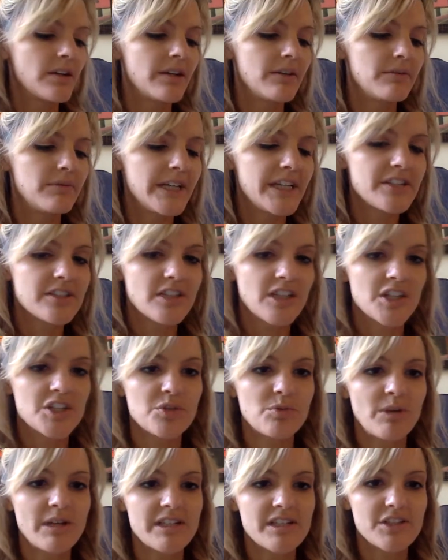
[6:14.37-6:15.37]

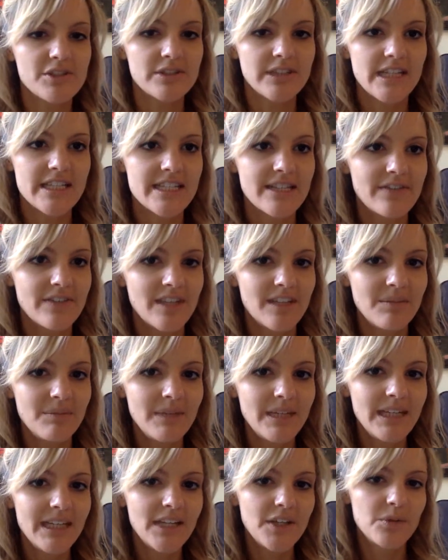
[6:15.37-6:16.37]
research, what does creativity
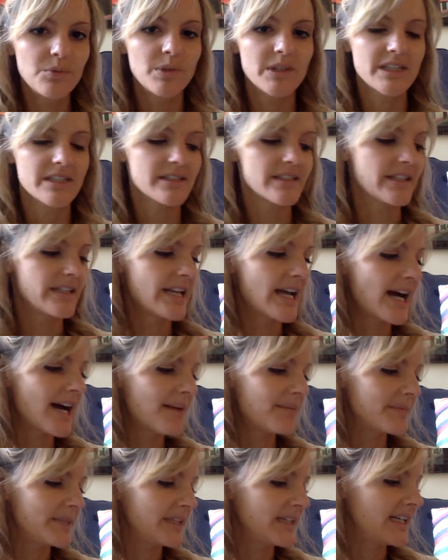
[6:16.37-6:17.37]
mean, what does it
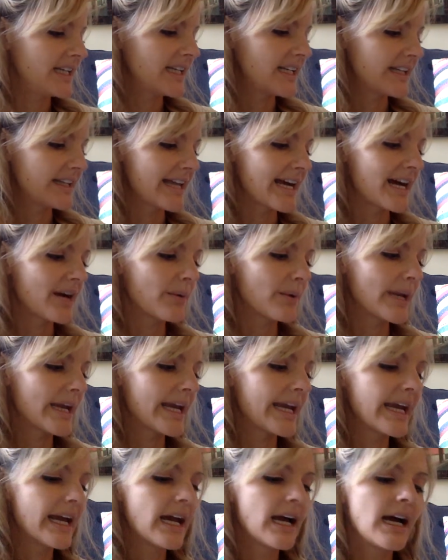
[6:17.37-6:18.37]
not mean, and that
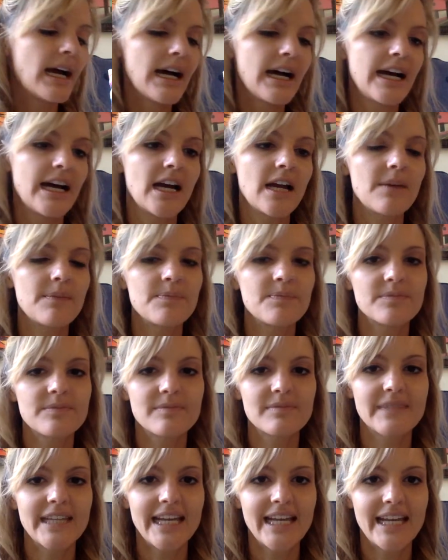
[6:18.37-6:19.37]
way
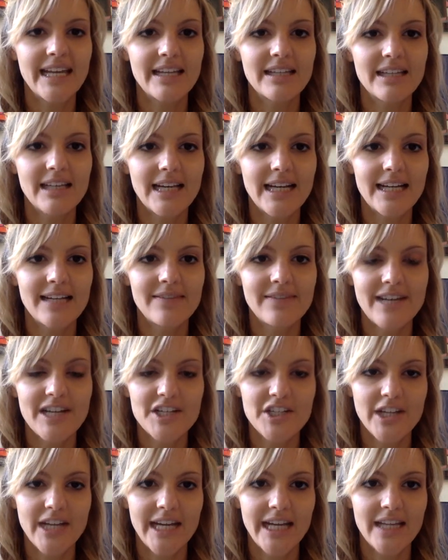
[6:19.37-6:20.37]
they can kind of
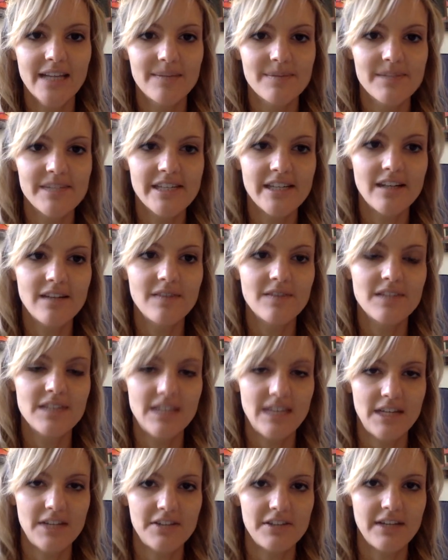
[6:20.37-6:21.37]
educate themselves
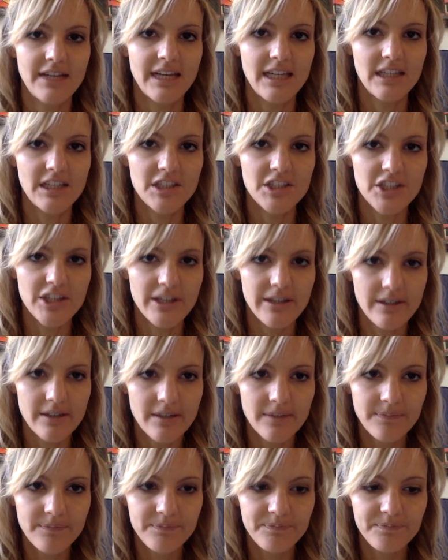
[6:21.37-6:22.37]
and educate each
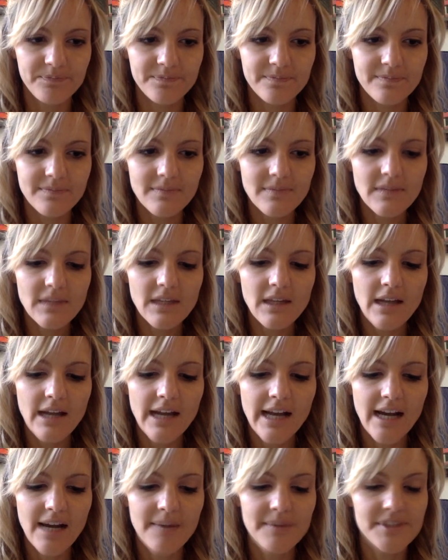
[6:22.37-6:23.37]
other.
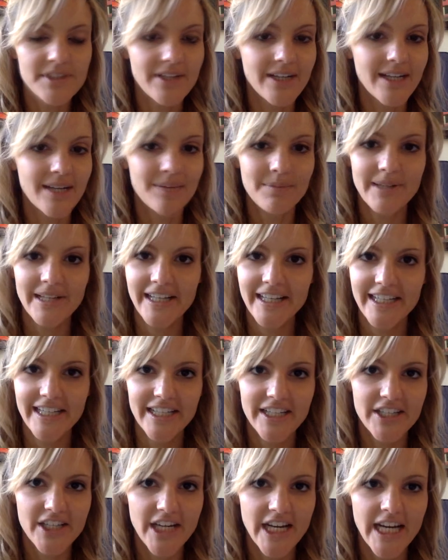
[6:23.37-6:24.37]
So I completely
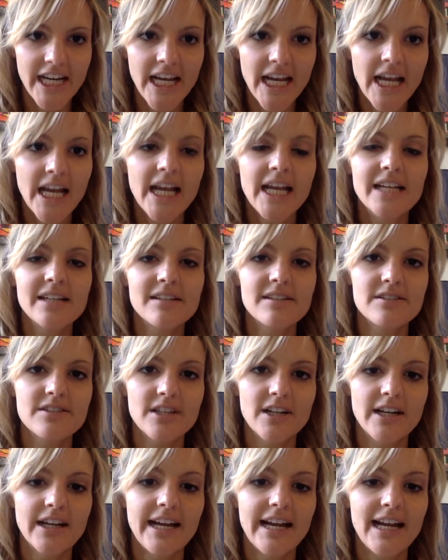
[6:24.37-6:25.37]
agree.
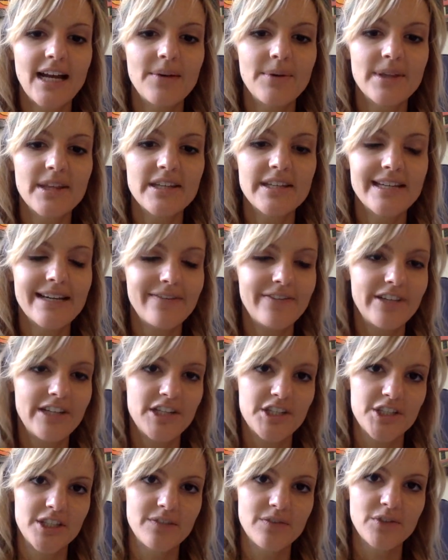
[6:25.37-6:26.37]
Starting out with the
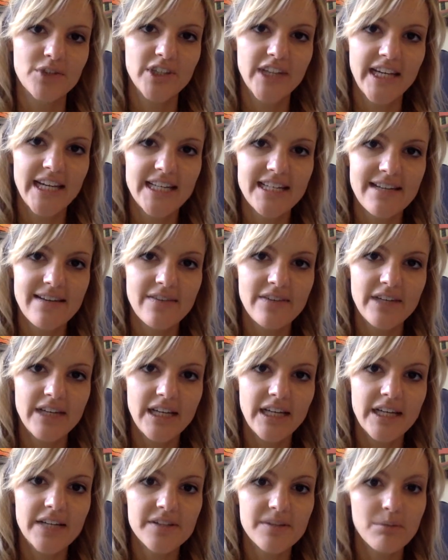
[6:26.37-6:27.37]
definition of
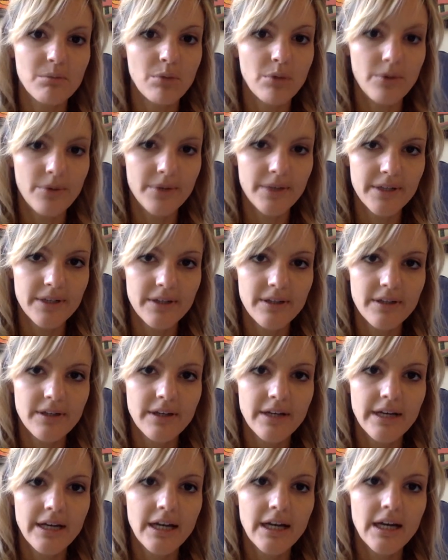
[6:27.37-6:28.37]
creativity is important.
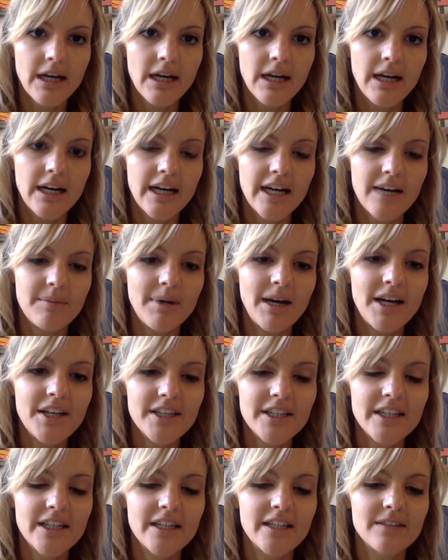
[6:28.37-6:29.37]

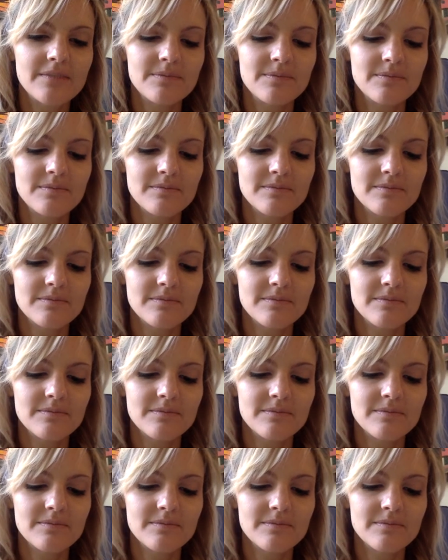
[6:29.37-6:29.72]
On the